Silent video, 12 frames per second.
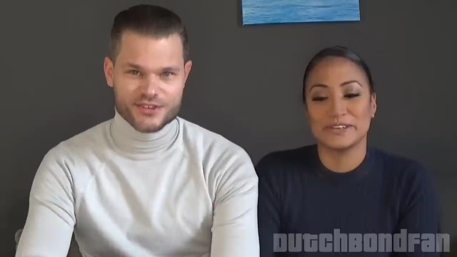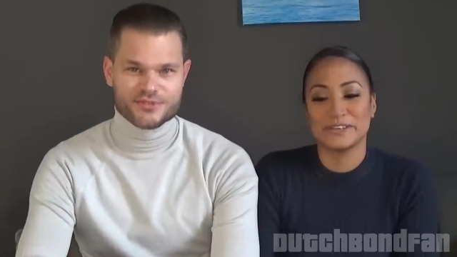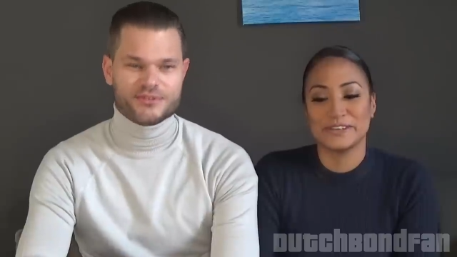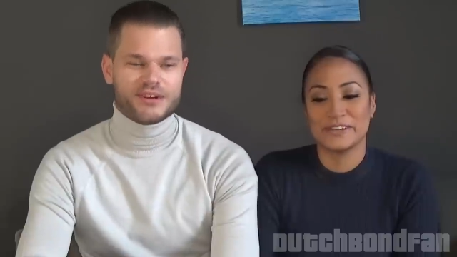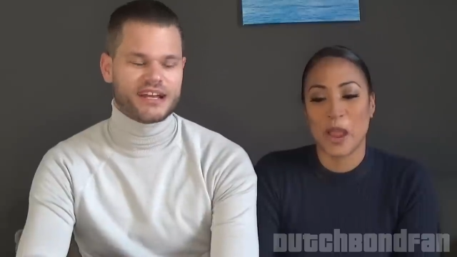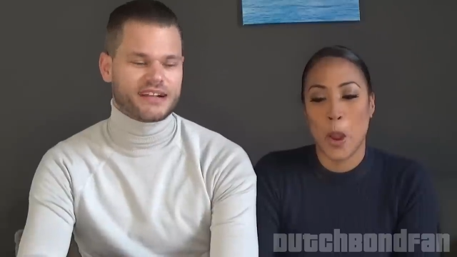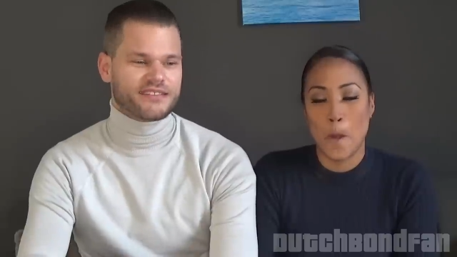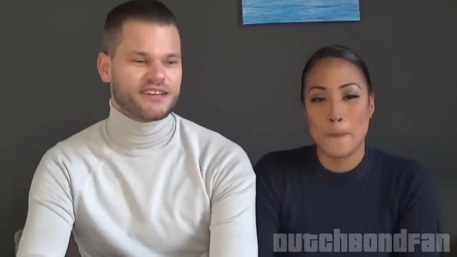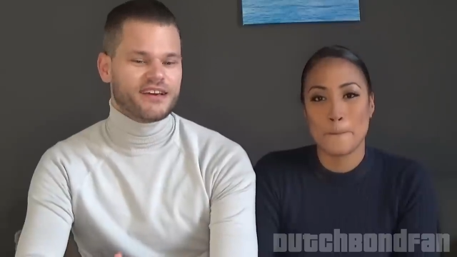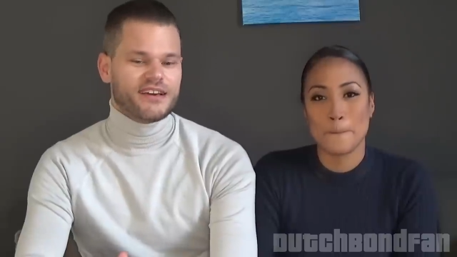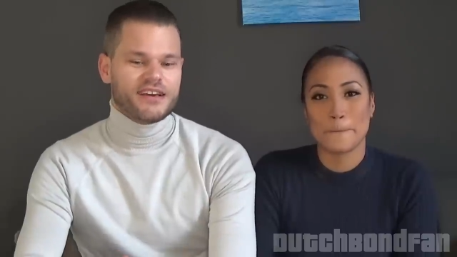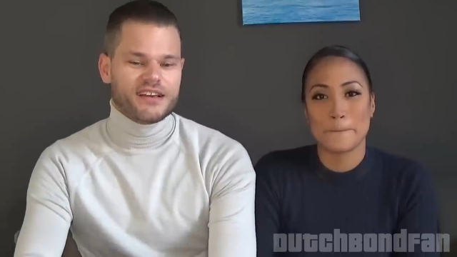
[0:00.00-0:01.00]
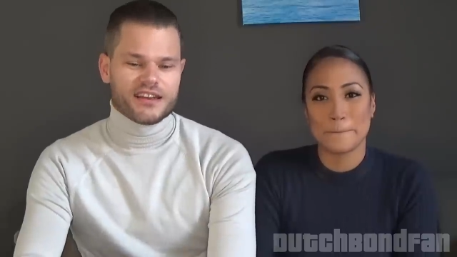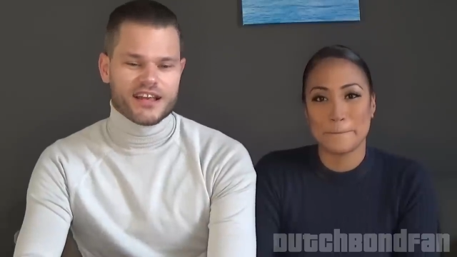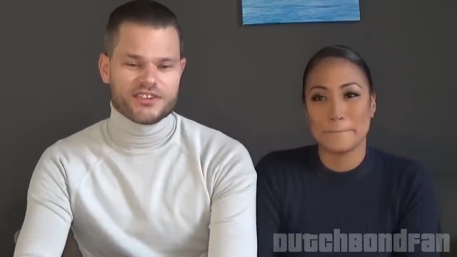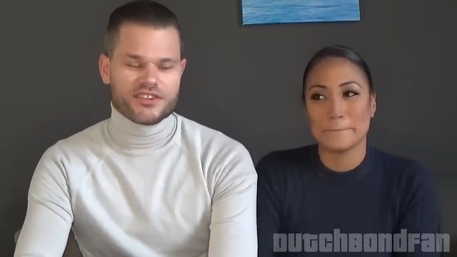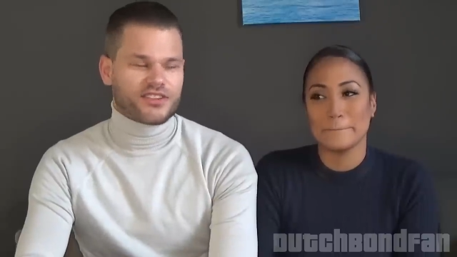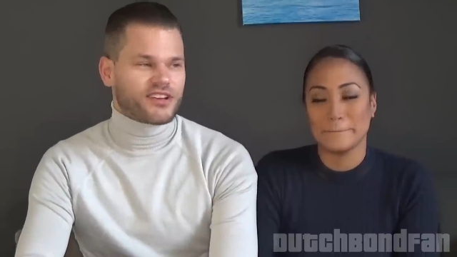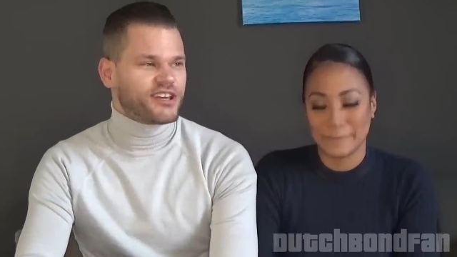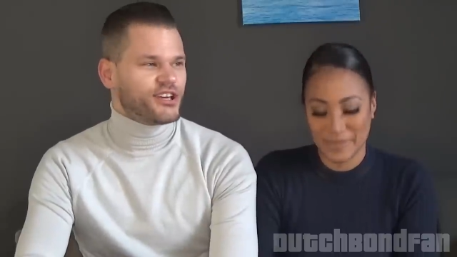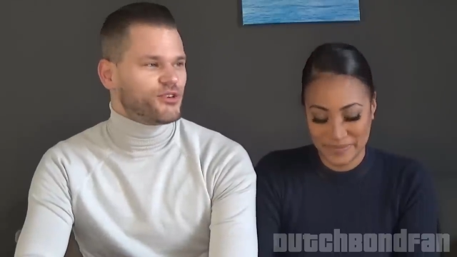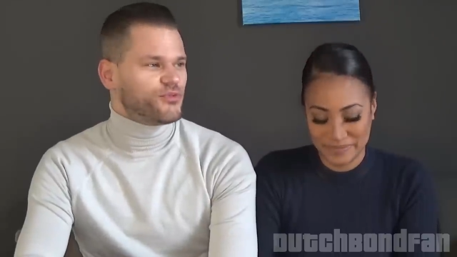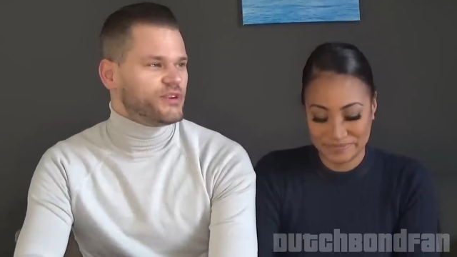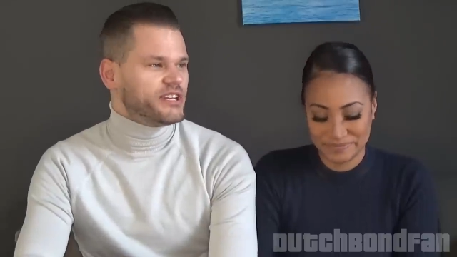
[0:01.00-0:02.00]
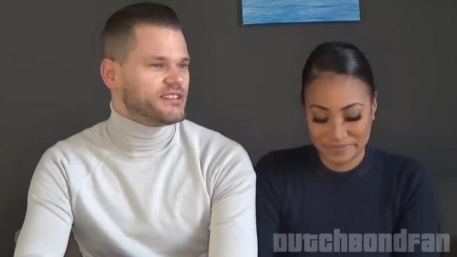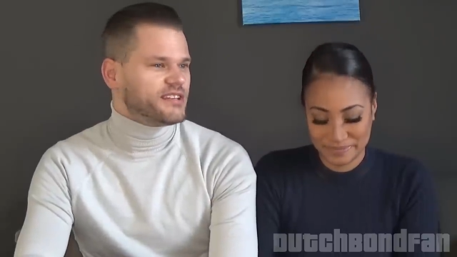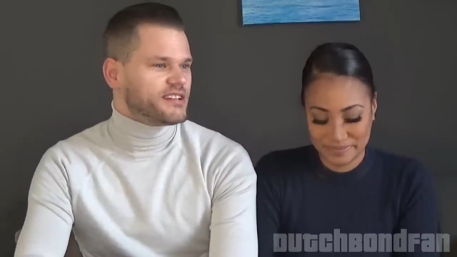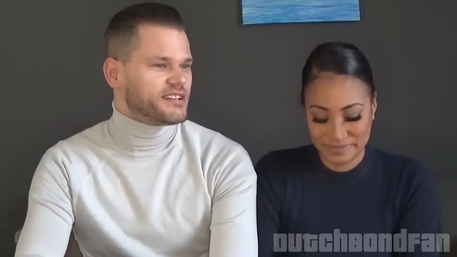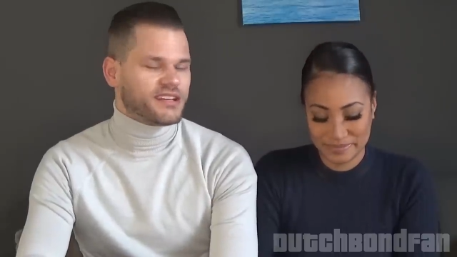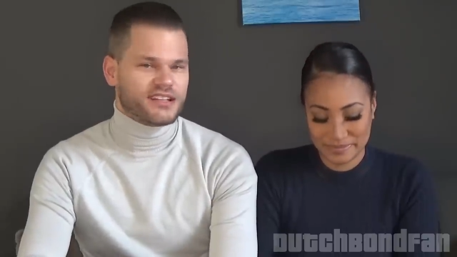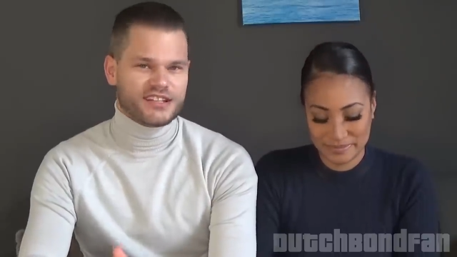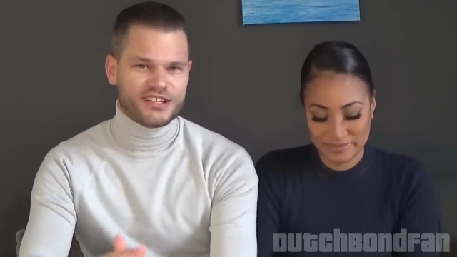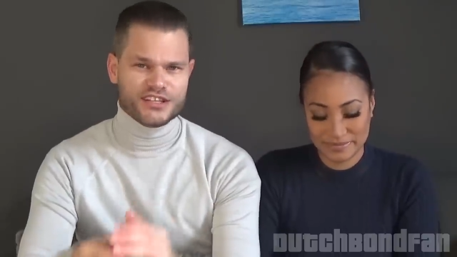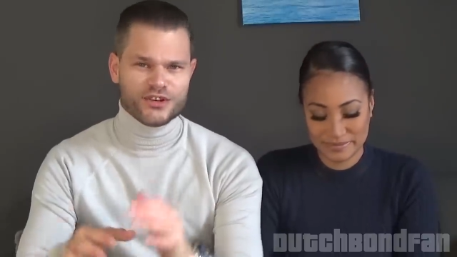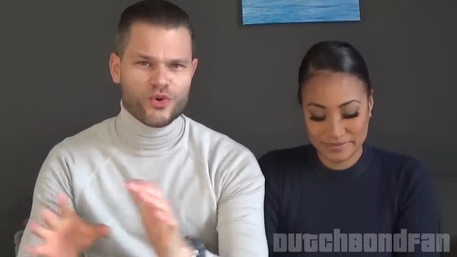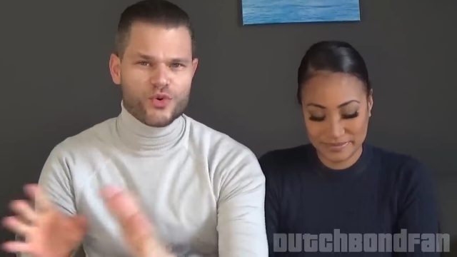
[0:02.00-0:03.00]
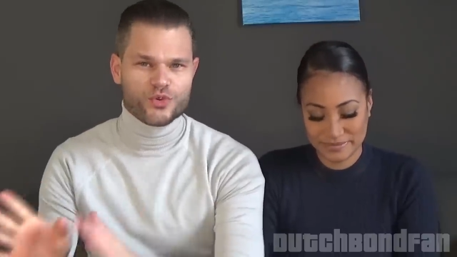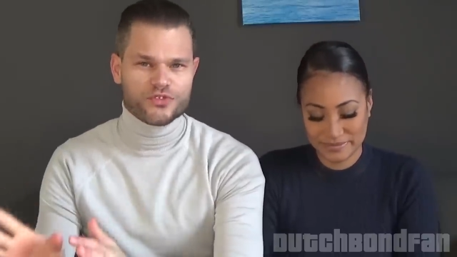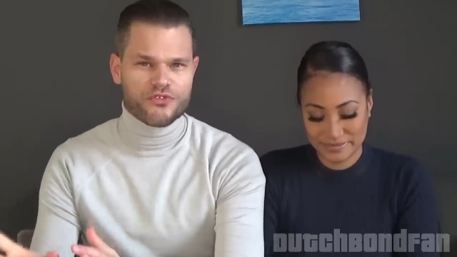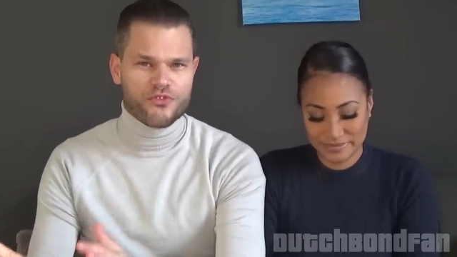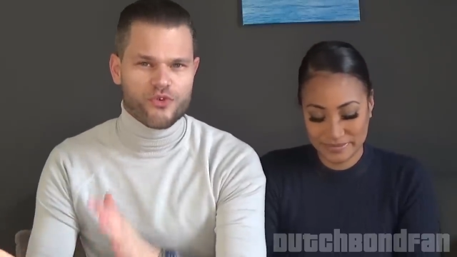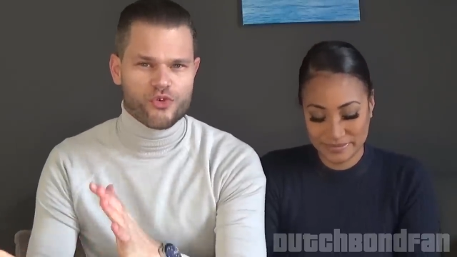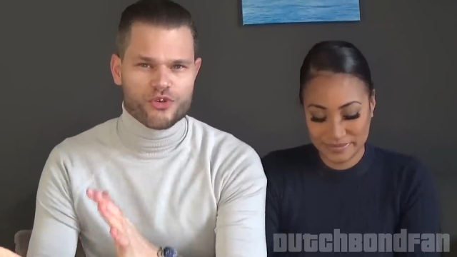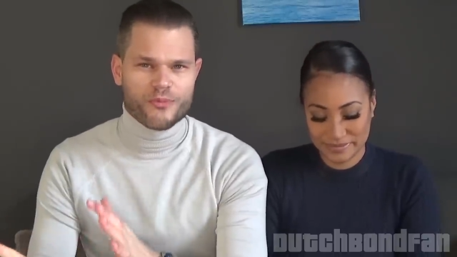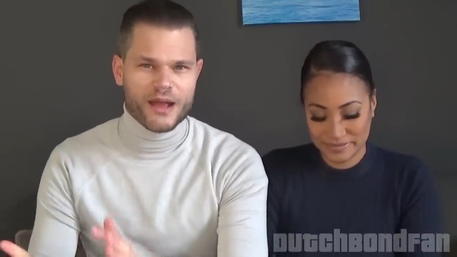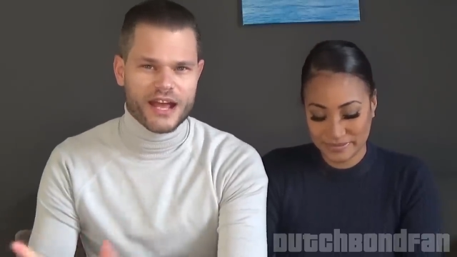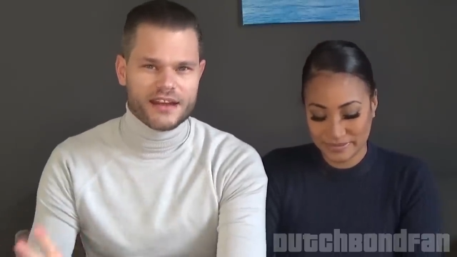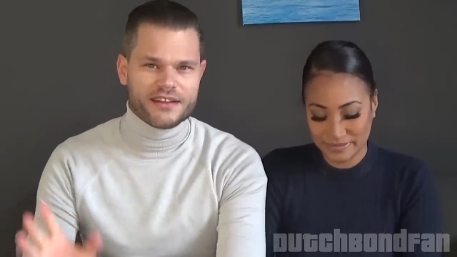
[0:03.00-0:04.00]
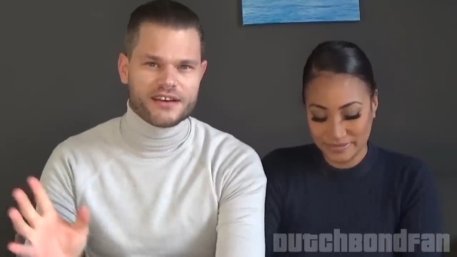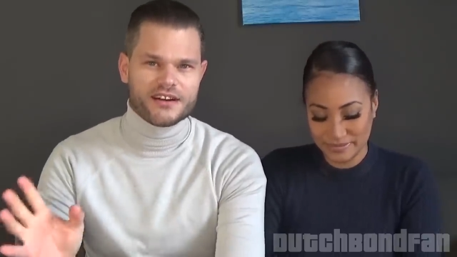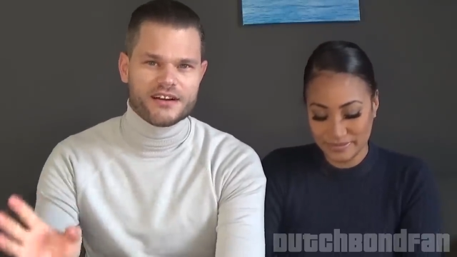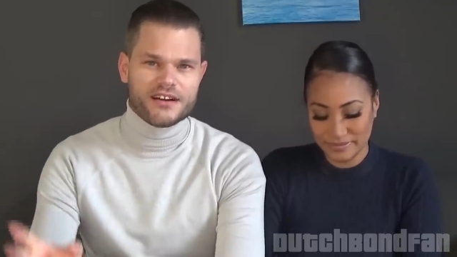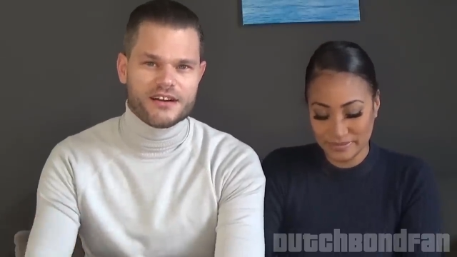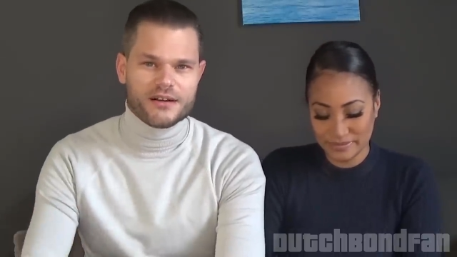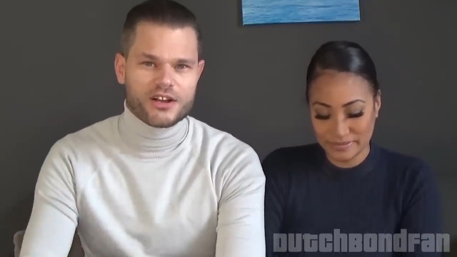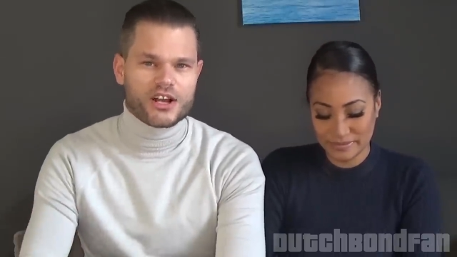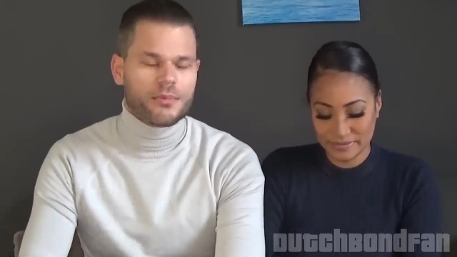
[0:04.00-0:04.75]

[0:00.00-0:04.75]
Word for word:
Speaker 1: films. Correct. Licence to Kill we did in the old format uh, a